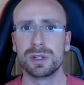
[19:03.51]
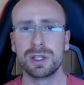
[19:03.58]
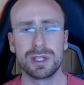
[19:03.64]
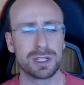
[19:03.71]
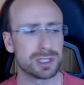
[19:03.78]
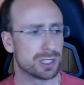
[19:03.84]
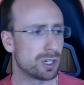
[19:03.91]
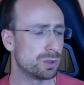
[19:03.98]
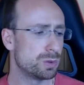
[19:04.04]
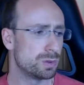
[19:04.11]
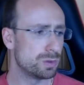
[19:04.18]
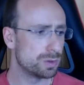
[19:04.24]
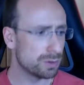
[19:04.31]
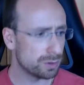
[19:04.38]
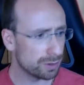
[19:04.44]
So
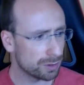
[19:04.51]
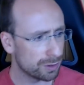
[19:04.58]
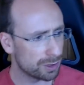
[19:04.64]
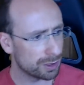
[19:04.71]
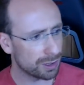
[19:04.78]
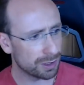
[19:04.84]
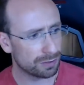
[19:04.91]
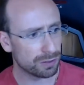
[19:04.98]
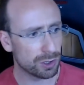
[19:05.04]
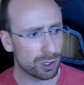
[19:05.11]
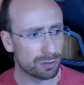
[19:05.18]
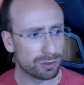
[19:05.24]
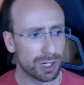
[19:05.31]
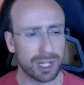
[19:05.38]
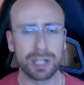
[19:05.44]
if you can
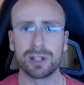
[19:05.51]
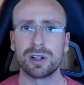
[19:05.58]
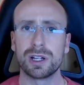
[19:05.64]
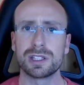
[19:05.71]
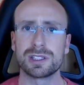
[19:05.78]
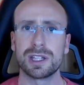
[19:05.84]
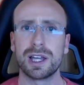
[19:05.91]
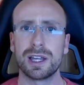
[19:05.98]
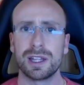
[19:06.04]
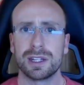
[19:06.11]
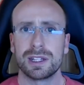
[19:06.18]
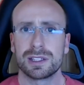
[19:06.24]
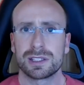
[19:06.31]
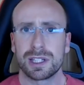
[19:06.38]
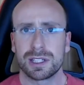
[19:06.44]
recognise that and then
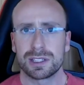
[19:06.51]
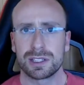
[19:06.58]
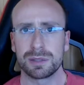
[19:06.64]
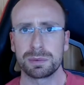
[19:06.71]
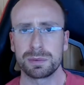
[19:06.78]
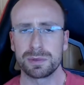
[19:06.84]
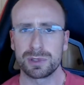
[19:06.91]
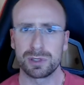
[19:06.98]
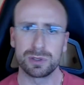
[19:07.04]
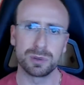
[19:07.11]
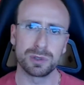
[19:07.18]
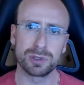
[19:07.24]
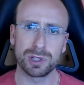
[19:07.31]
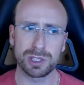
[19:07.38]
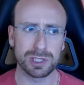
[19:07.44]
take steps to
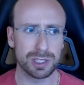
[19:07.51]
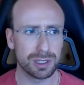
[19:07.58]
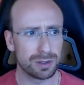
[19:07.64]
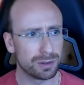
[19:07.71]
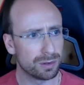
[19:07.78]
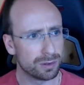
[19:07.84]
address it,